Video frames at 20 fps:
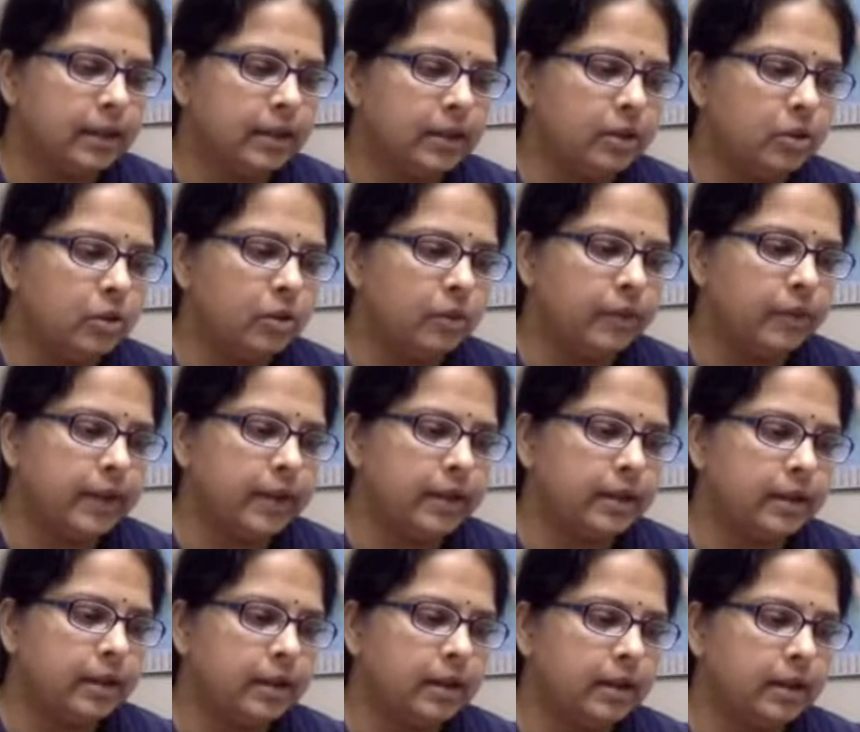
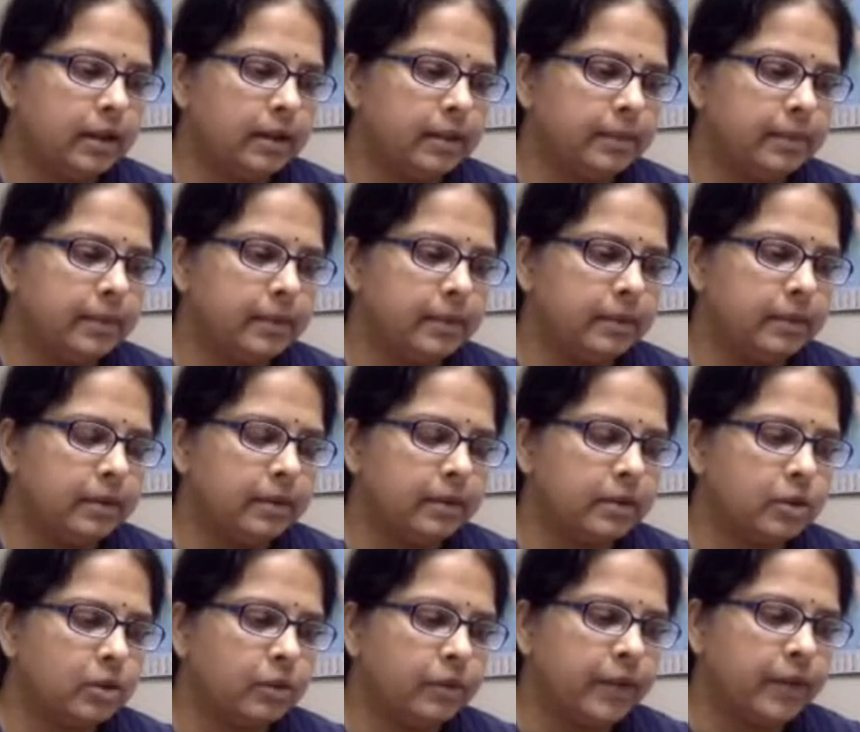
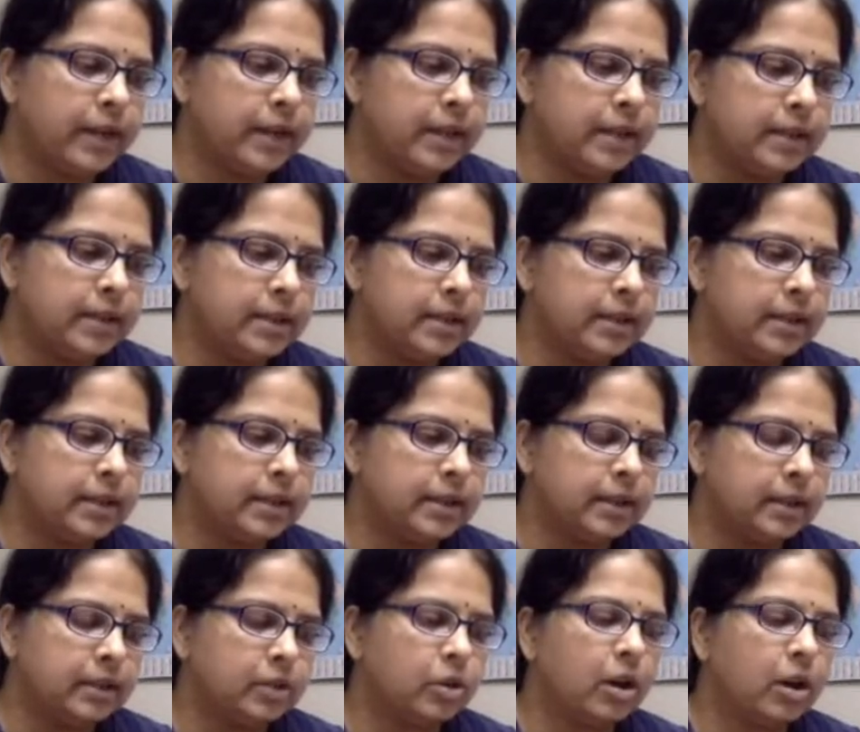when does this,
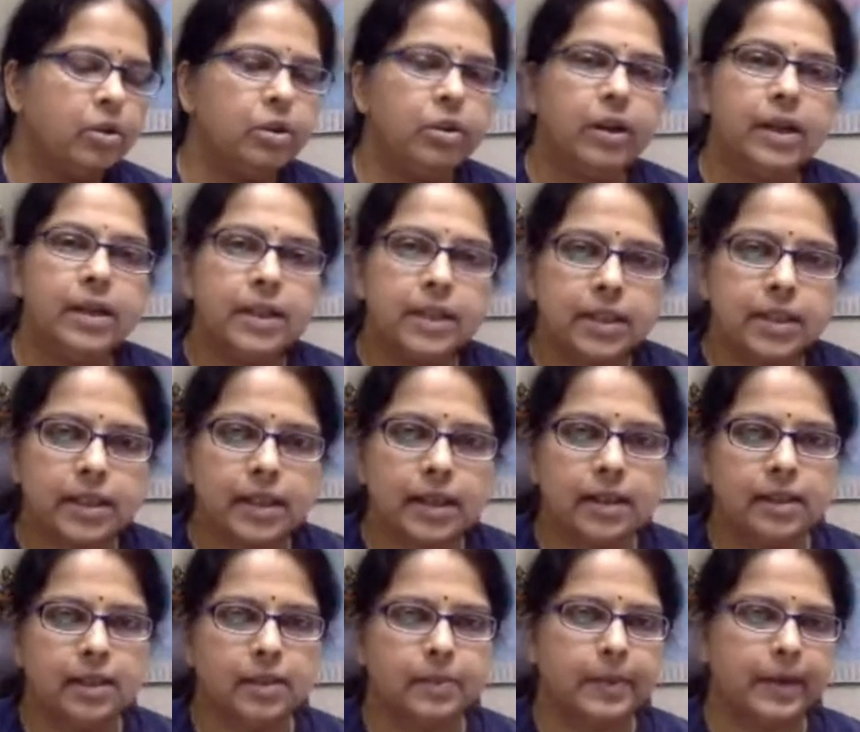so how do you
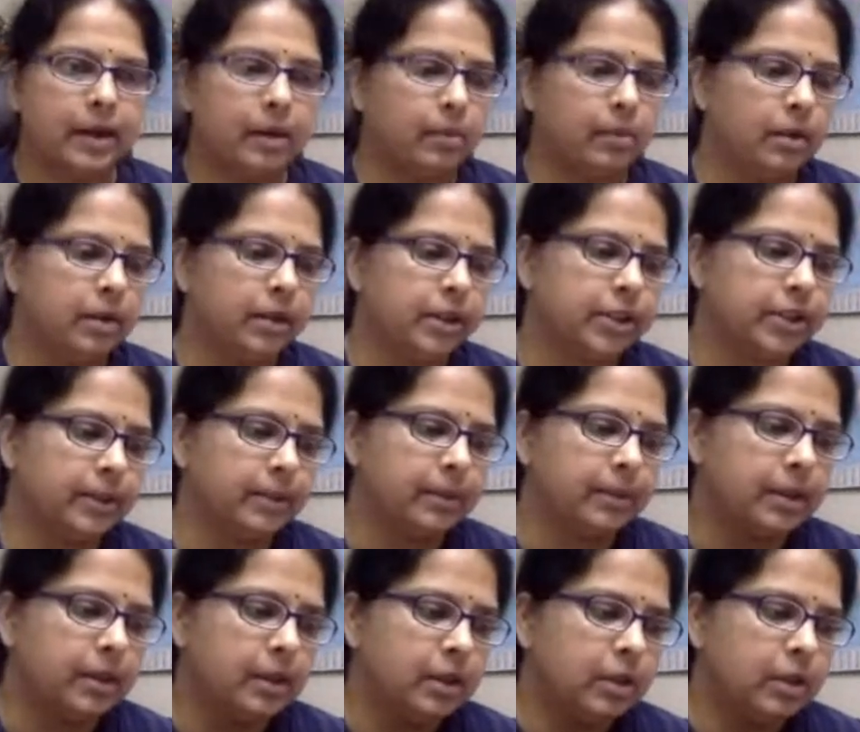understand this parabolic shape?